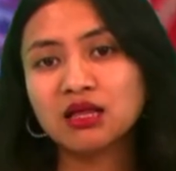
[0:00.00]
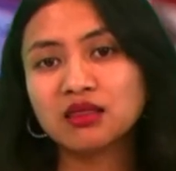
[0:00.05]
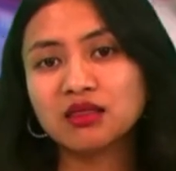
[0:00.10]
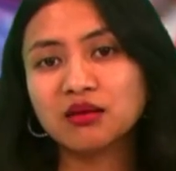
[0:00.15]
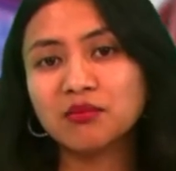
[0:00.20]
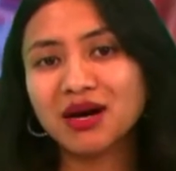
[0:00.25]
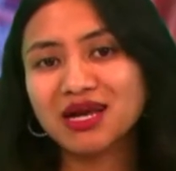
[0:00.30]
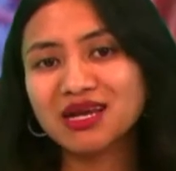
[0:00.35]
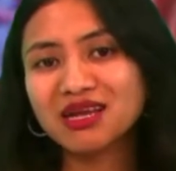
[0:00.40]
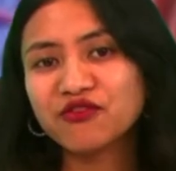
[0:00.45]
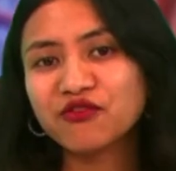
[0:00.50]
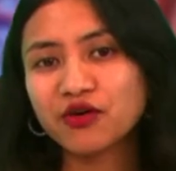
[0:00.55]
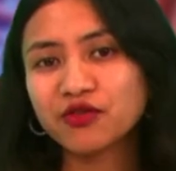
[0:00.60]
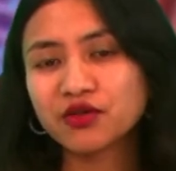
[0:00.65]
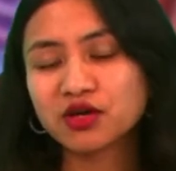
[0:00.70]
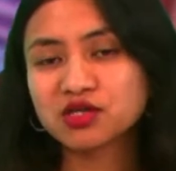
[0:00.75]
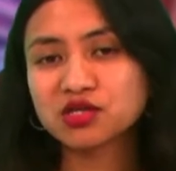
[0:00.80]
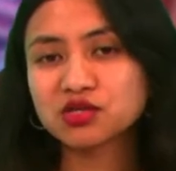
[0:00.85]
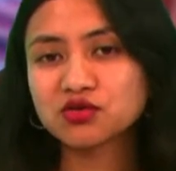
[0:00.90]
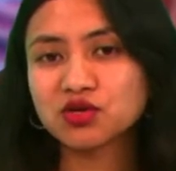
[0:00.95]
The money for
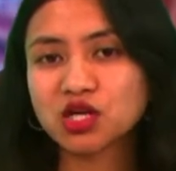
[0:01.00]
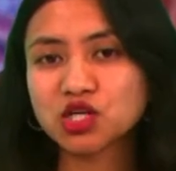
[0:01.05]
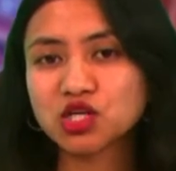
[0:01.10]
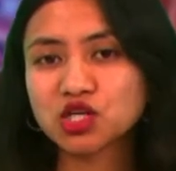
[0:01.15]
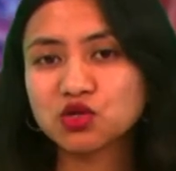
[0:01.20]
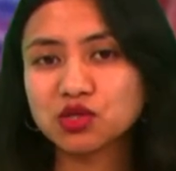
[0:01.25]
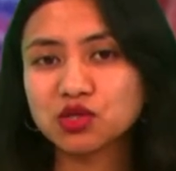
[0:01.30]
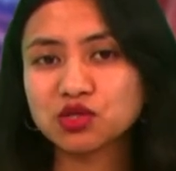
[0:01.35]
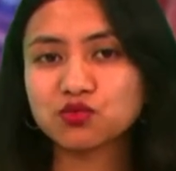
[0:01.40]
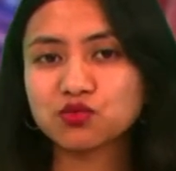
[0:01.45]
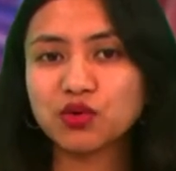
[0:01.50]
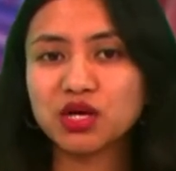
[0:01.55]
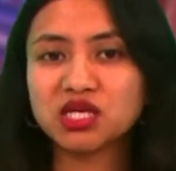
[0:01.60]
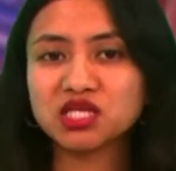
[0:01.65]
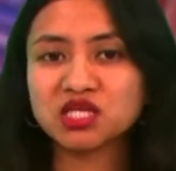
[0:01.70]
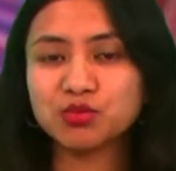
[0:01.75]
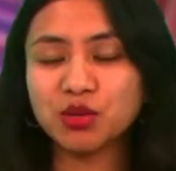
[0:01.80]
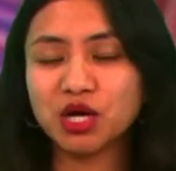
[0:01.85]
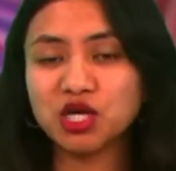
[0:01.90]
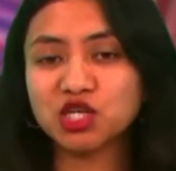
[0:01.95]
the construction was
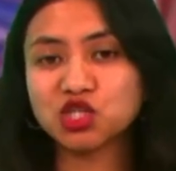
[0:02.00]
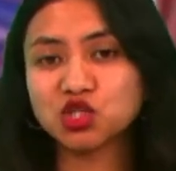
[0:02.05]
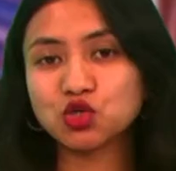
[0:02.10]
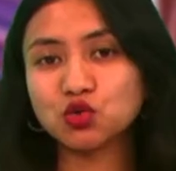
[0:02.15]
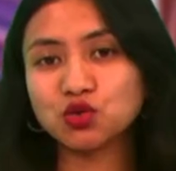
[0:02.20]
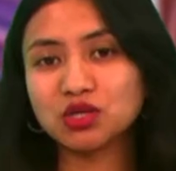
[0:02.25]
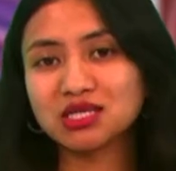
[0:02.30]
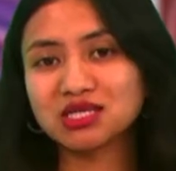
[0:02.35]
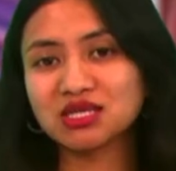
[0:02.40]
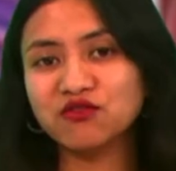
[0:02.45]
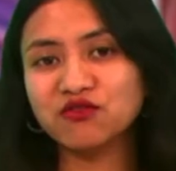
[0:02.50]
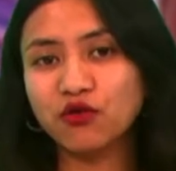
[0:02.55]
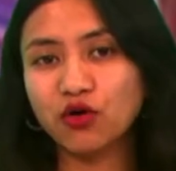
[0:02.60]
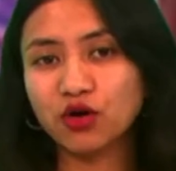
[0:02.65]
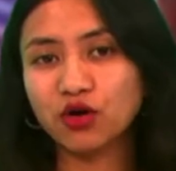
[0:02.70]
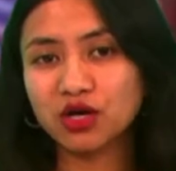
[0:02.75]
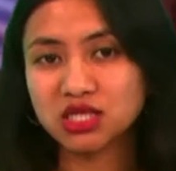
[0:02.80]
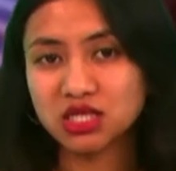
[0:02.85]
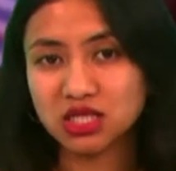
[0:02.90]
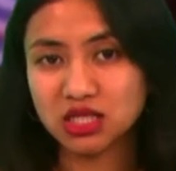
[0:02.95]
raised by students and
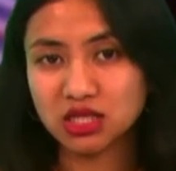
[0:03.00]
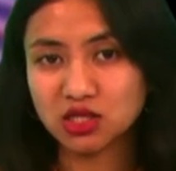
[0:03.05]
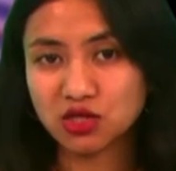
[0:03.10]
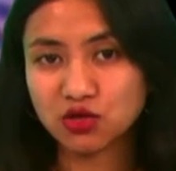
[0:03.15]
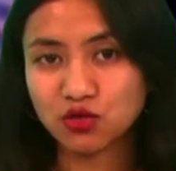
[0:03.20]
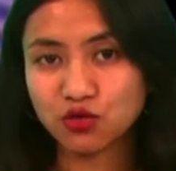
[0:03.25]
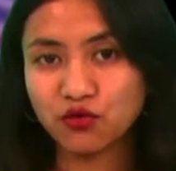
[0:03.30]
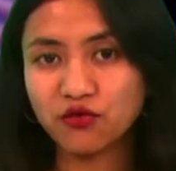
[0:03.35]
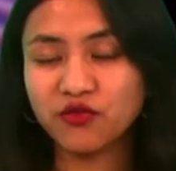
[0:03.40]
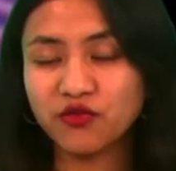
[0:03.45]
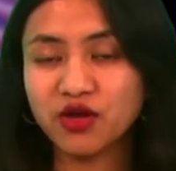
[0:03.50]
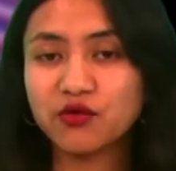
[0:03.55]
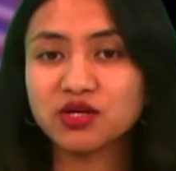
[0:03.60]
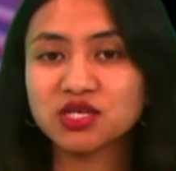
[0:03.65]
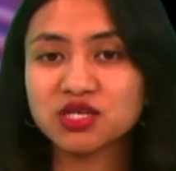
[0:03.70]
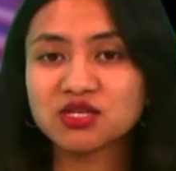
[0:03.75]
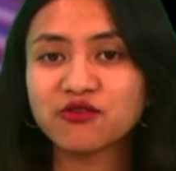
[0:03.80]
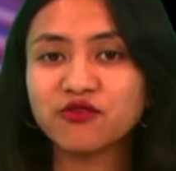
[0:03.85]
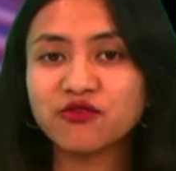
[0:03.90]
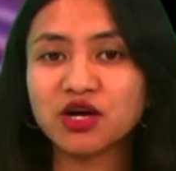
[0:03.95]
volunteers through
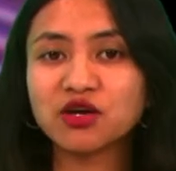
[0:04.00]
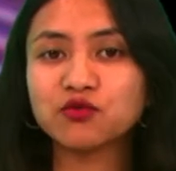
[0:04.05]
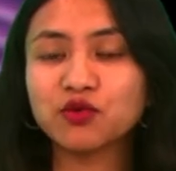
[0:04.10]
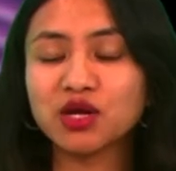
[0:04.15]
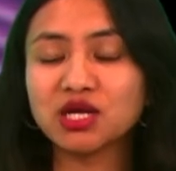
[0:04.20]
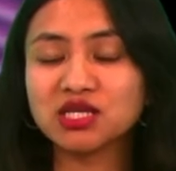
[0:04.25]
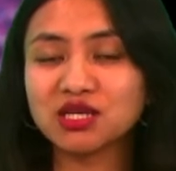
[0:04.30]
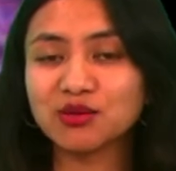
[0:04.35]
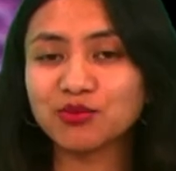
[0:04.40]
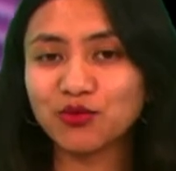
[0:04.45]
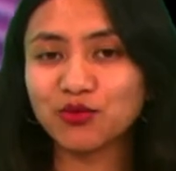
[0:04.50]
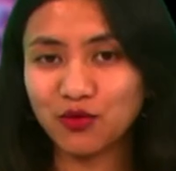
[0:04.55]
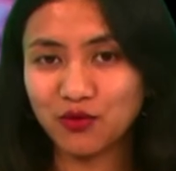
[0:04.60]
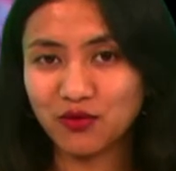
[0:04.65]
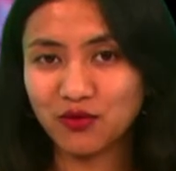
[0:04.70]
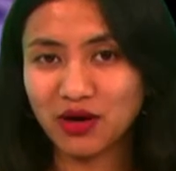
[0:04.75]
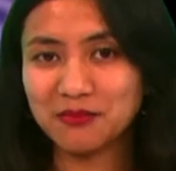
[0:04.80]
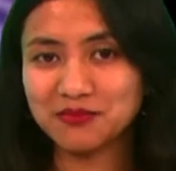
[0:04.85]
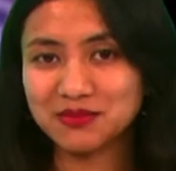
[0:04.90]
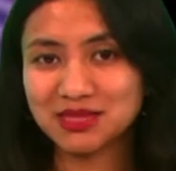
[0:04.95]
various fundraising
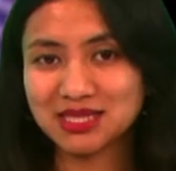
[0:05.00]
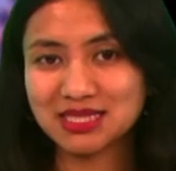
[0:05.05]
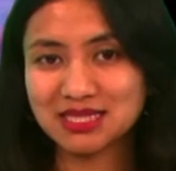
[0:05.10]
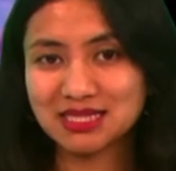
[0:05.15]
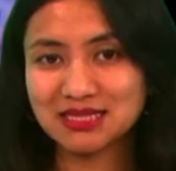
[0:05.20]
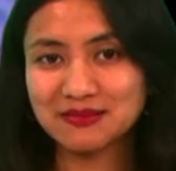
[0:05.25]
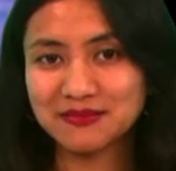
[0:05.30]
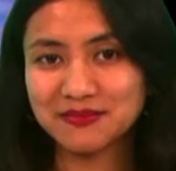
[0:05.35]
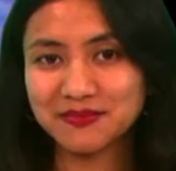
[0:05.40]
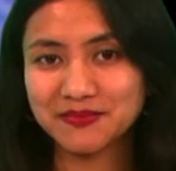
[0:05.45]
programs.